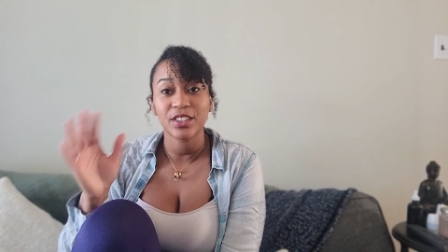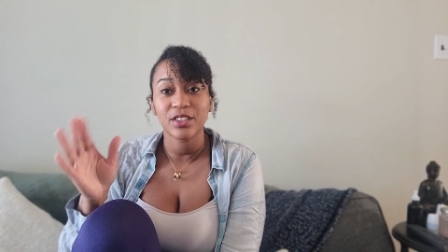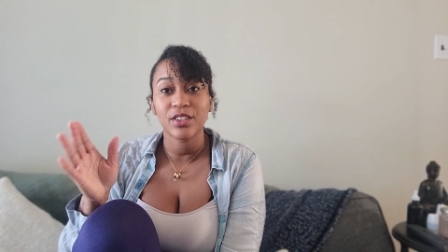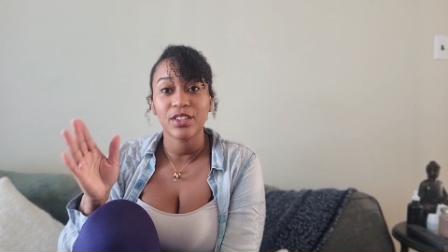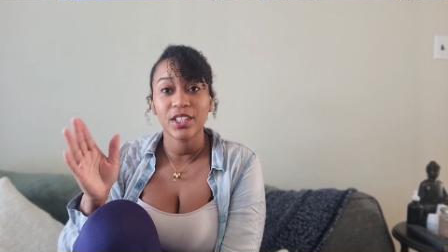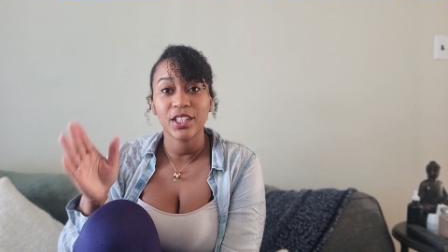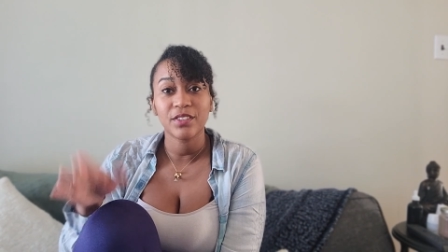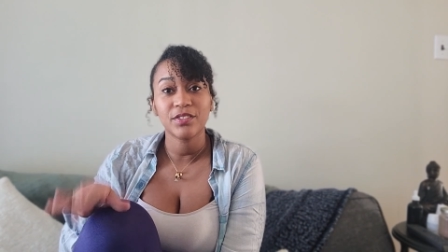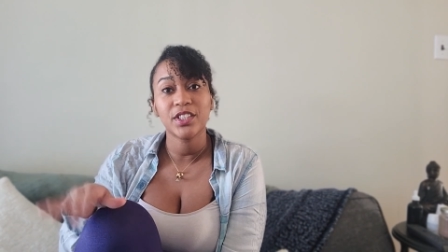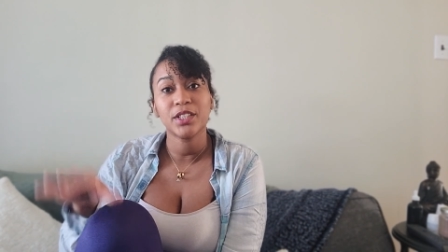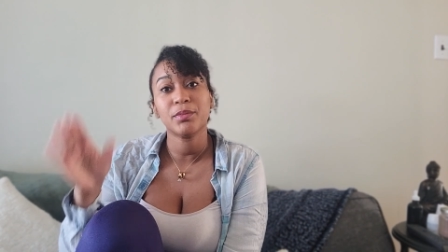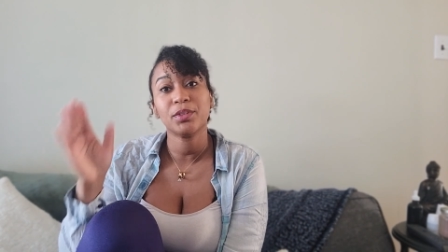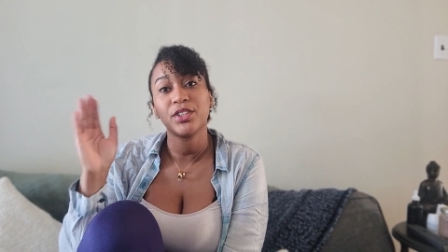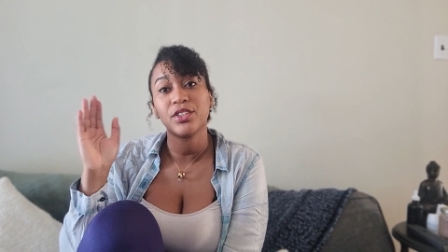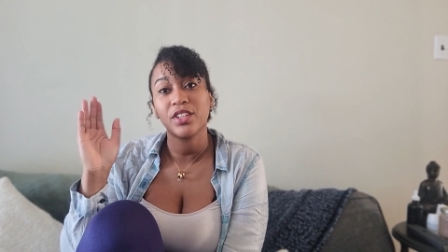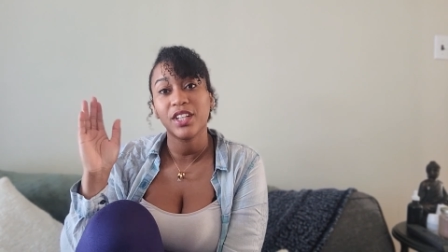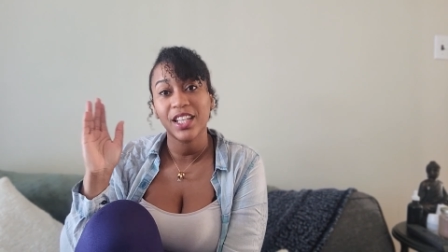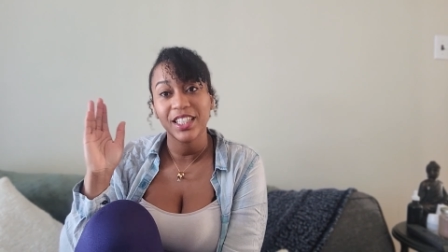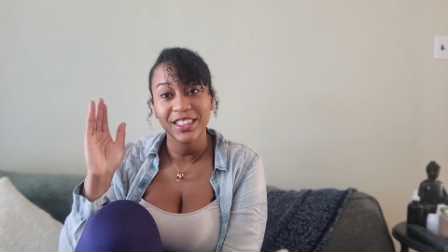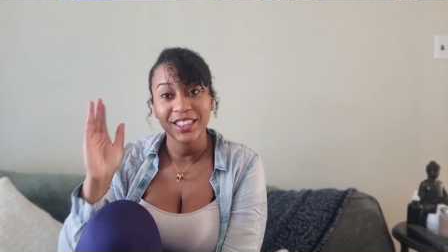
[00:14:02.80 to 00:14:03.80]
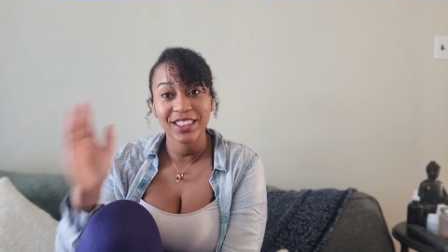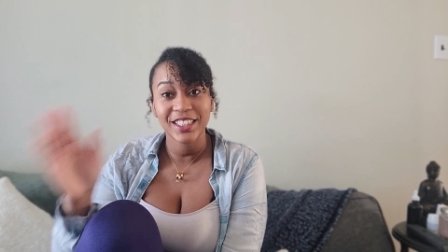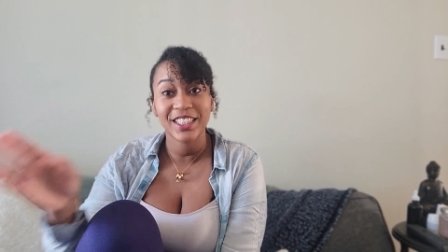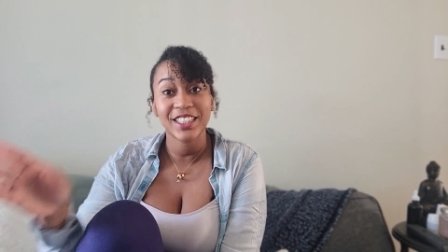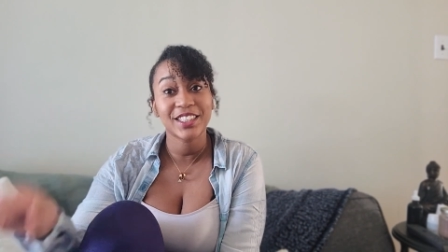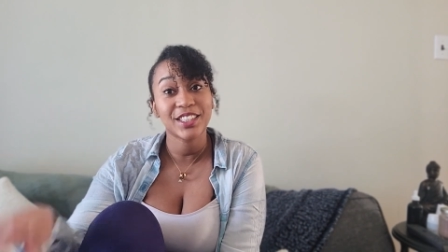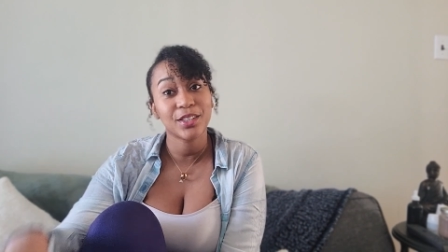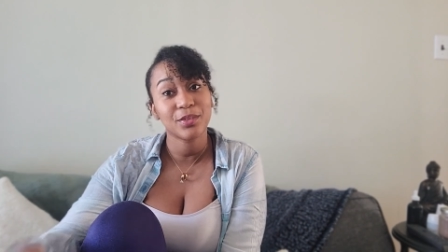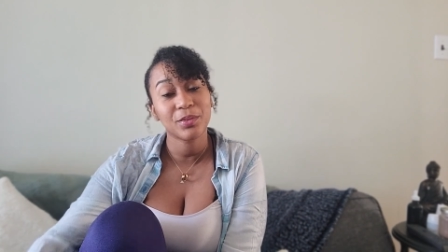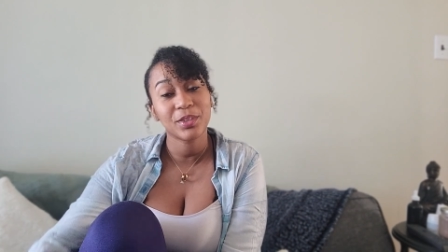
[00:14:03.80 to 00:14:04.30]
you love them and you like
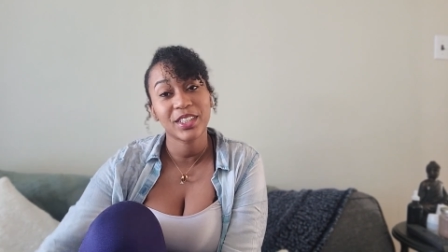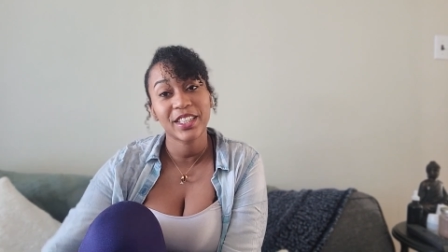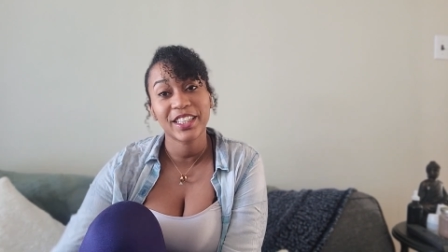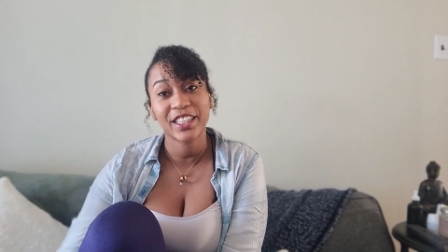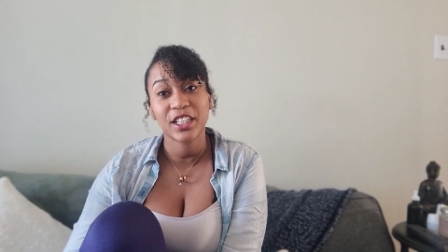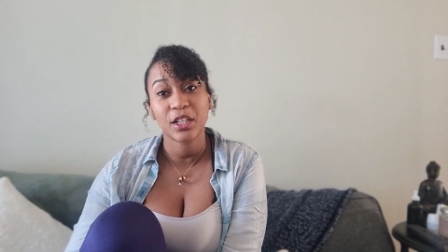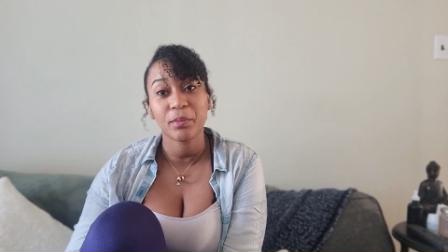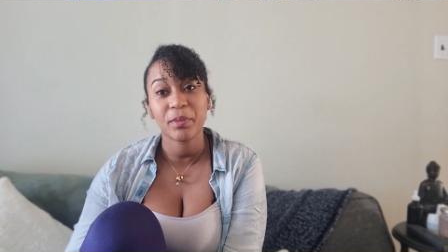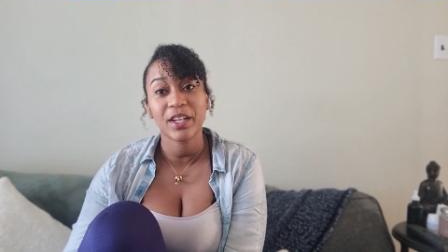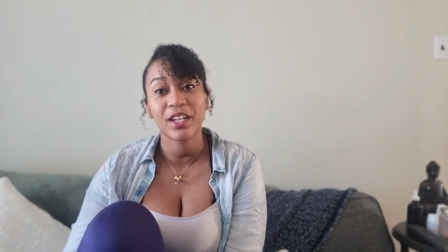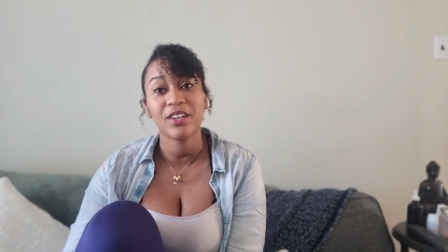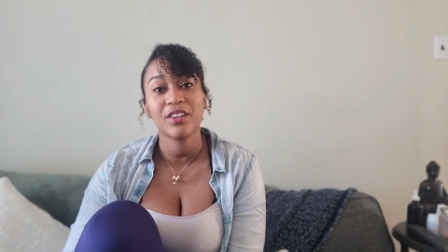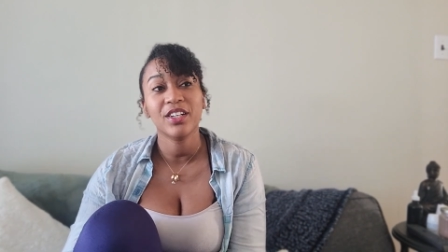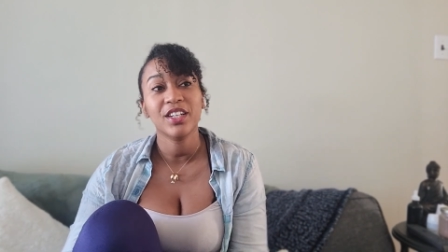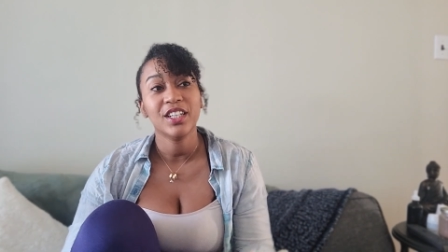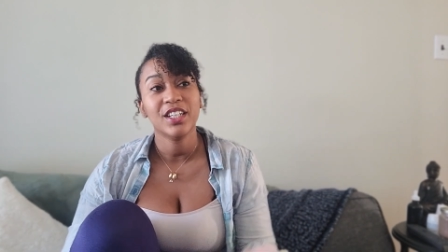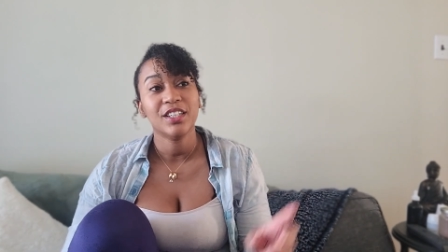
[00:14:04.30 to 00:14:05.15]
seeing them when they come out,